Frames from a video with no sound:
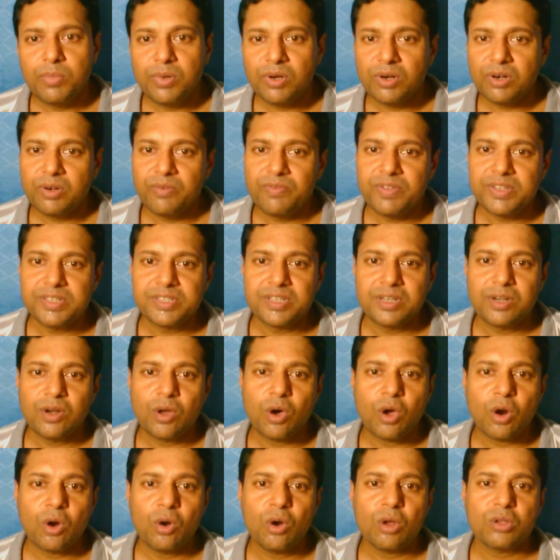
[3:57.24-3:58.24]
blurred
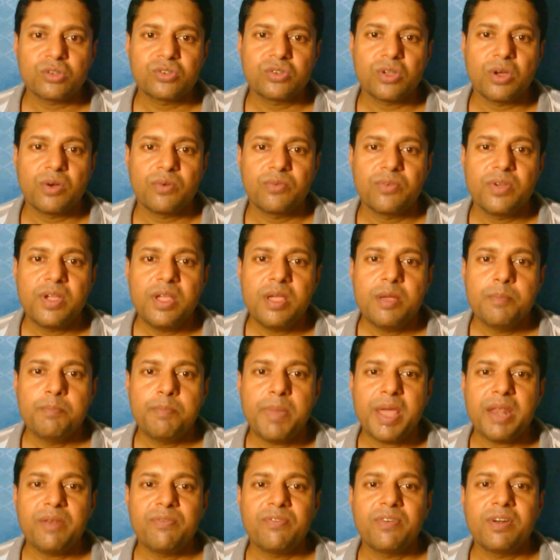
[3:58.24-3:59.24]
vision, or loss of
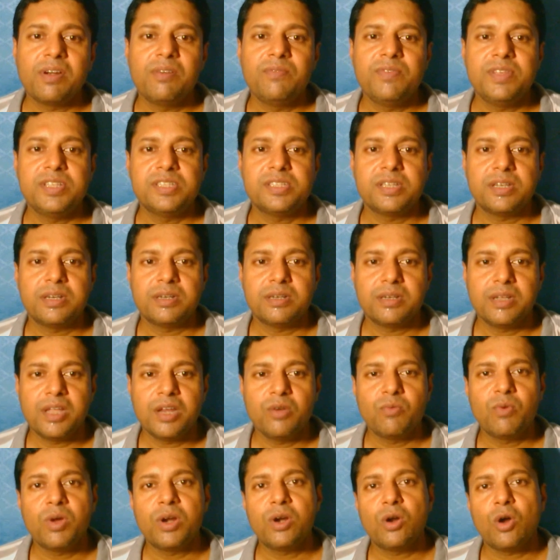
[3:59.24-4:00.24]
peripheral vision
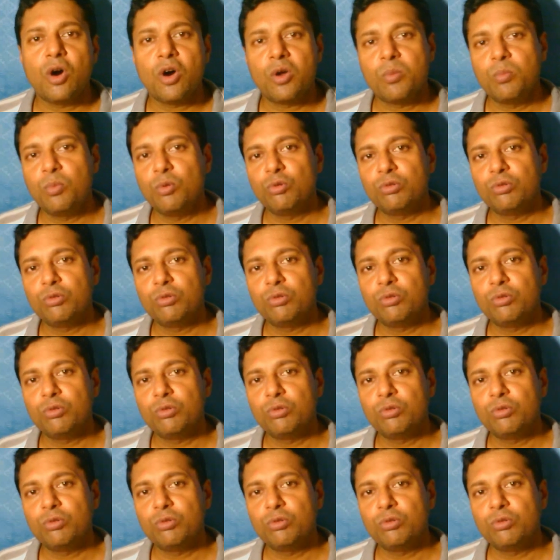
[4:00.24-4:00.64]
in one or